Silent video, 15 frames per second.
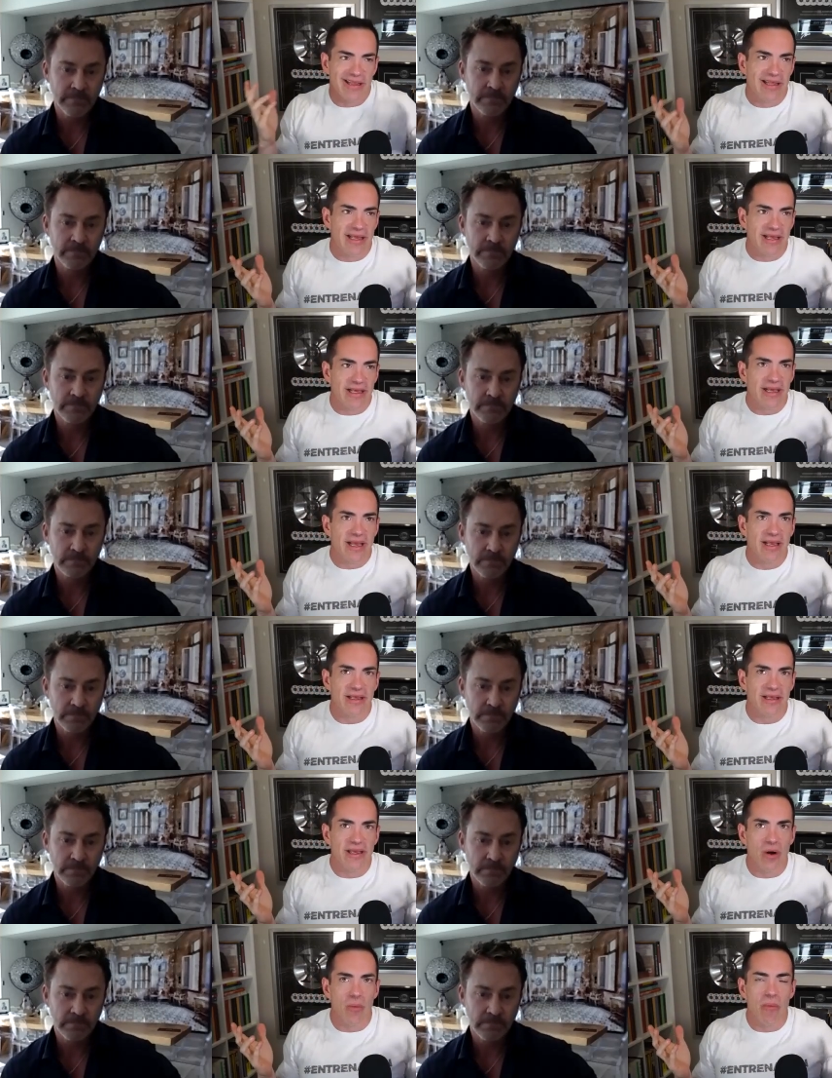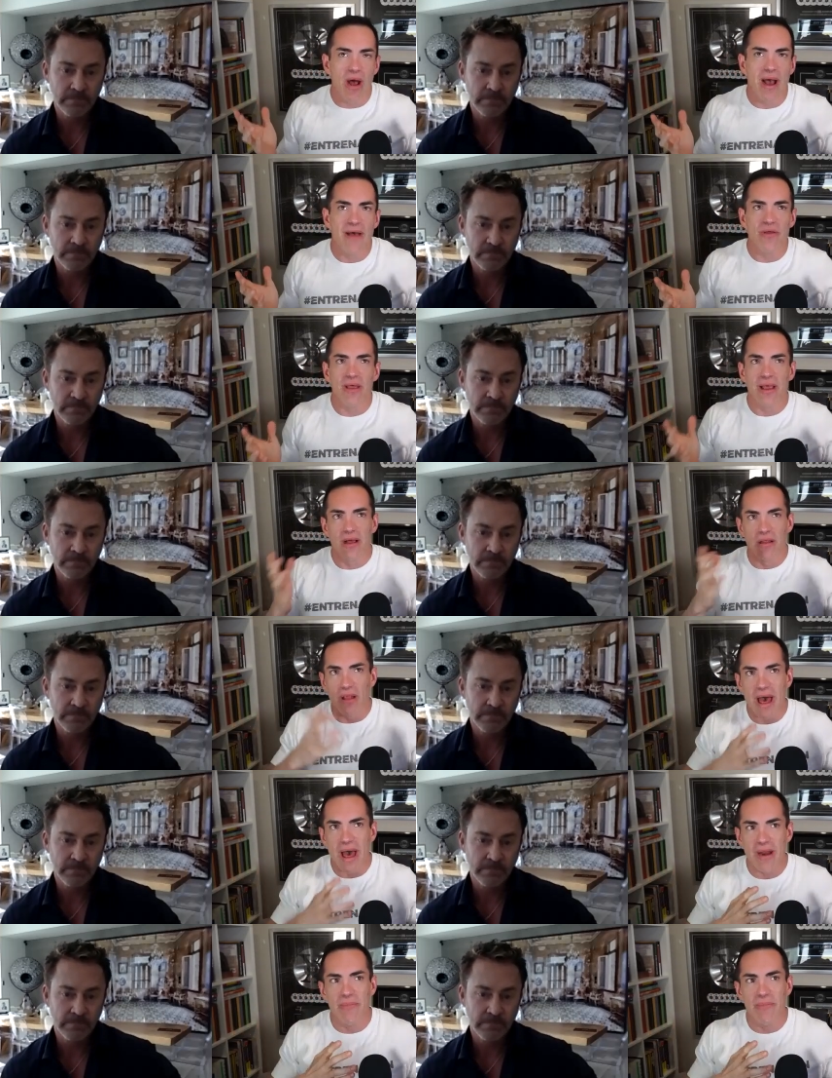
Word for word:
Speaker 1: it, you know, I feel like a lot